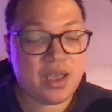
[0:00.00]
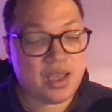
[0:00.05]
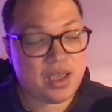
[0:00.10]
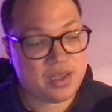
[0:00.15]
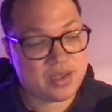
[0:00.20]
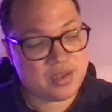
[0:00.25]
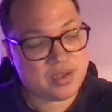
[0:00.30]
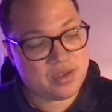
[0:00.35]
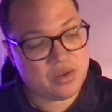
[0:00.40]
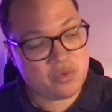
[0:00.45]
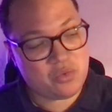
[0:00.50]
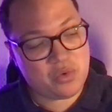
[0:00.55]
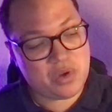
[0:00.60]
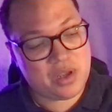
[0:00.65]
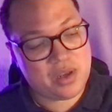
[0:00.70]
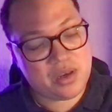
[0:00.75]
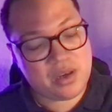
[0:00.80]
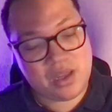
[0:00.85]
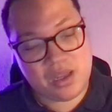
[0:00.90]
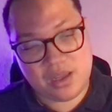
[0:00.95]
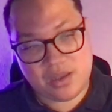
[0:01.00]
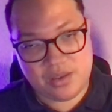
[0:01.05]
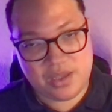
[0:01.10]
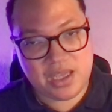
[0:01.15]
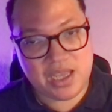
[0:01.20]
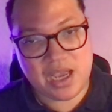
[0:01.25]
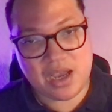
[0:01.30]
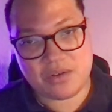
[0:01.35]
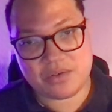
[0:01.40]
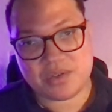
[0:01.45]
It's the one in
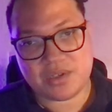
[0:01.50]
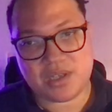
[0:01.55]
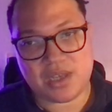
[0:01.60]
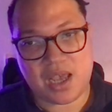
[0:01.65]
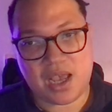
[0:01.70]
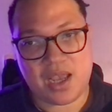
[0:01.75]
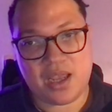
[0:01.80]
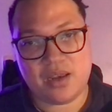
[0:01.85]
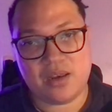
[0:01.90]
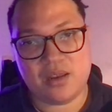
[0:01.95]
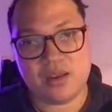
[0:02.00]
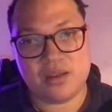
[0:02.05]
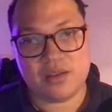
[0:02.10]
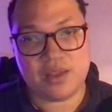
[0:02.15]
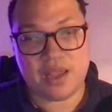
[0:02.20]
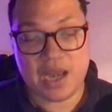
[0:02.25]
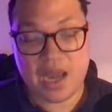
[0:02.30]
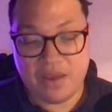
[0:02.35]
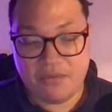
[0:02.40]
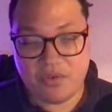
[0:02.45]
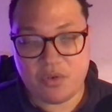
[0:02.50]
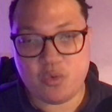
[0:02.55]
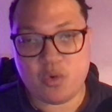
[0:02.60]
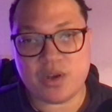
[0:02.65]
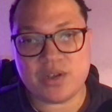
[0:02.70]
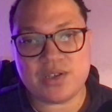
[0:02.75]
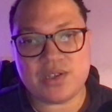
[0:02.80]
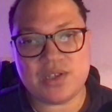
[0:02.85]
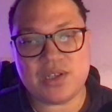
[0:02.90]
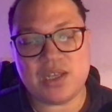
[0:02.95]
the outside that
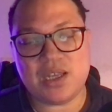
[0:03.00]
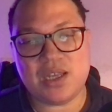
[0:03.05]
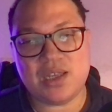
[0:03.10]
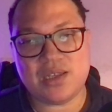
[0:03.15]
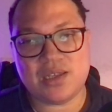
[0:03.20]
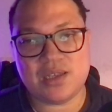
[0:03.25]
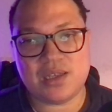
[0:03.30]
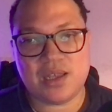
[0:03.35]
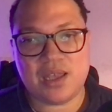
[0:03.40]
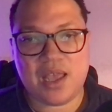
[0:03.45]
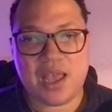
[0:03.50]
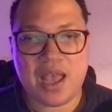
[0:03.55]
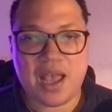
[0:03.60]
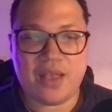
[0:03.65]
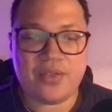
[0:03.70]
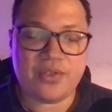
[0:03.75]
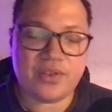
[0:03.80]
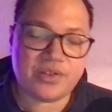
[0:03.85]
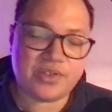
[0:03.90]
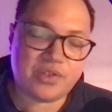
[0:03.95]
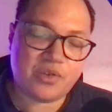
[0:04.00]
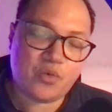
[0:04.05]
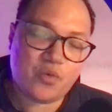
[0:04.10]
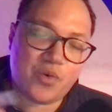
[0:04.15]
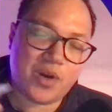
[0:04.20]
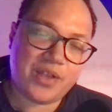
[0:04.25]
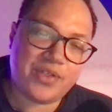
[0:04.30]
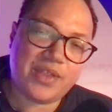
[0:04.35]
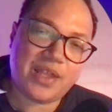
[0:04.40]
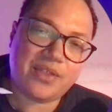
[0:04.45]
everyone sees, and there's the
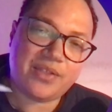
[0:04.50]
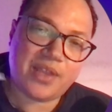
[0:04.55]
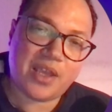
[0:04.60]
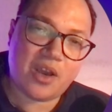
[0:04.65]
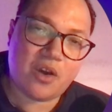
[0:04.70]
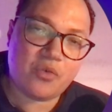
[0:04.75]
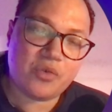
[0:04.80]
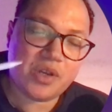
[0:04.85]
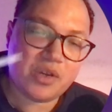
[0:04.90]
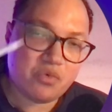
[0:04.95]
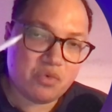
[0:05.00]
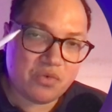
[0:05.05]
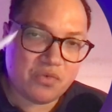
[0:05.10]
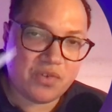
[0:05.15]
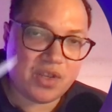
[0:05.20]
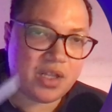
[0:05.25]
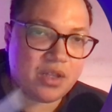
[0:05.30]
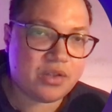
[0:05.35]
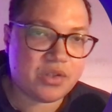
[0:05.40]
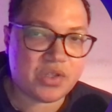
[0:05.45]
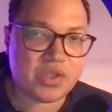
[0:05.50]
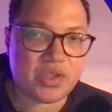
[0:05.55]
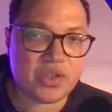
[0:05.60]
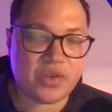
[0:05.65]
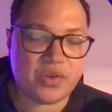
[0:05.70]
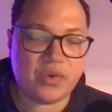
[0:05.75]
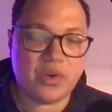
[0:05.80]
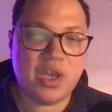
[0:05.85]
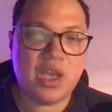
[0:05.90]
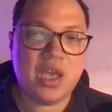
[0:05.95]
one that they only reveal to you